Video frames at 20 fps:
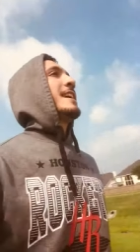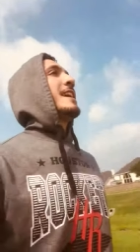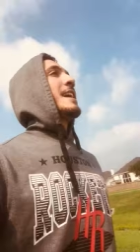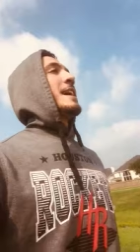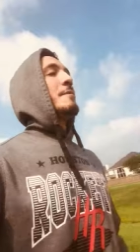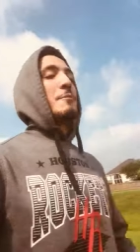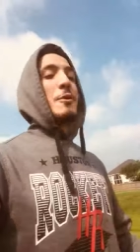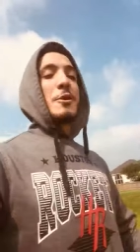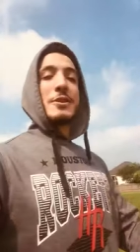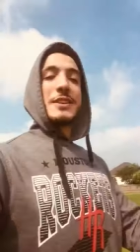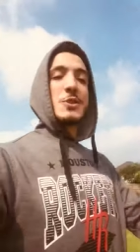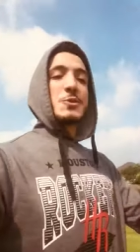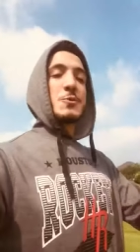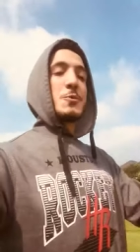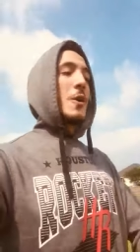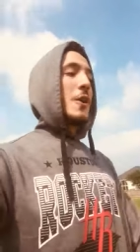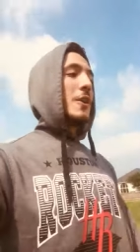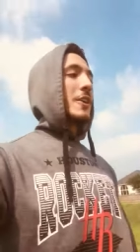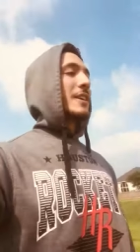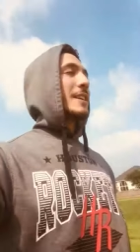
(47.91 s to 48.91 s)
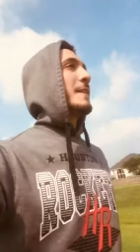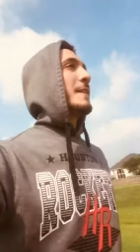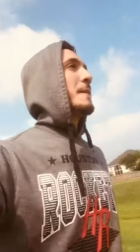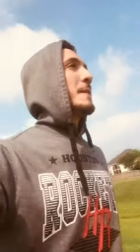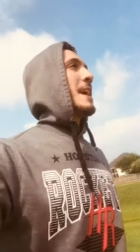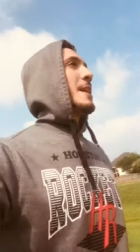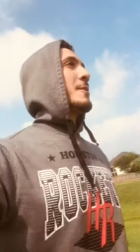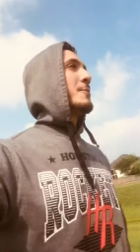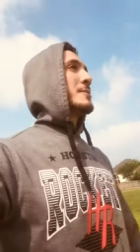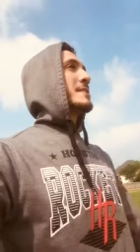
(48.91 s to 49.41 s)
I'm on this walk
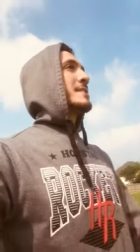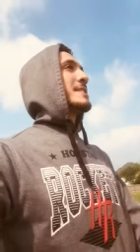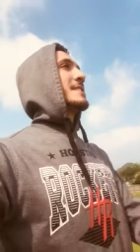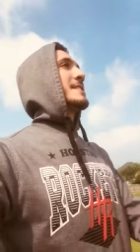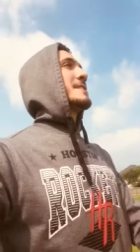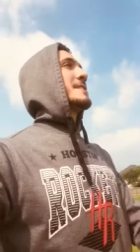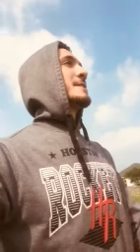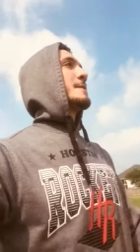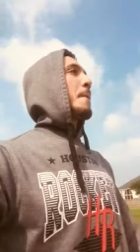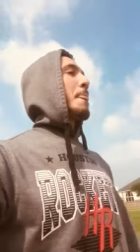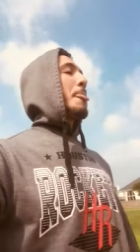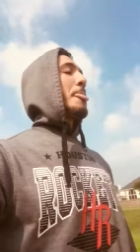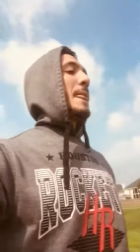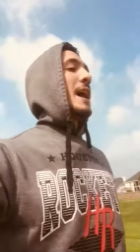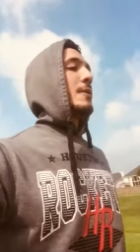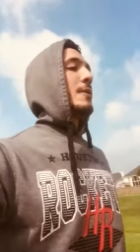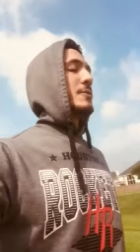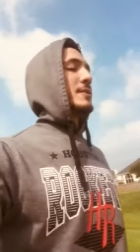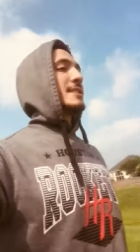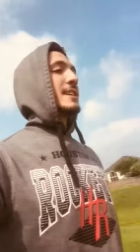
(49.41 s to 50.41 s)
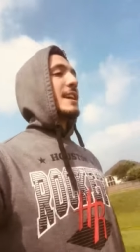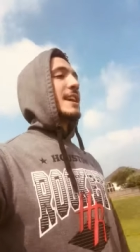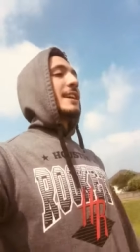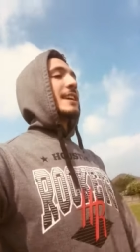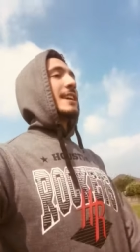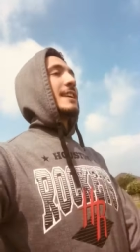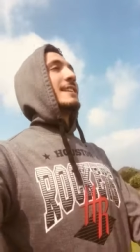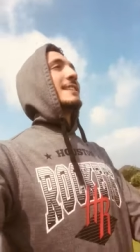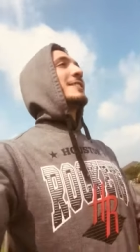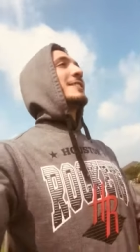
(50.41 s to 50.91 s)
and I was just, I was
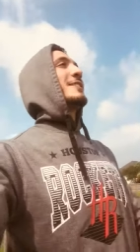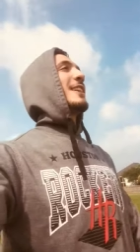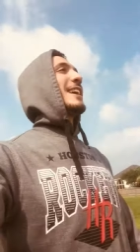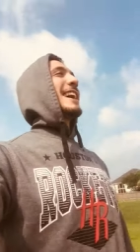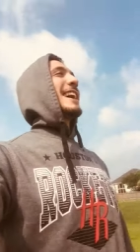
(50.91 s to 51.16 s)
thinking, you know, I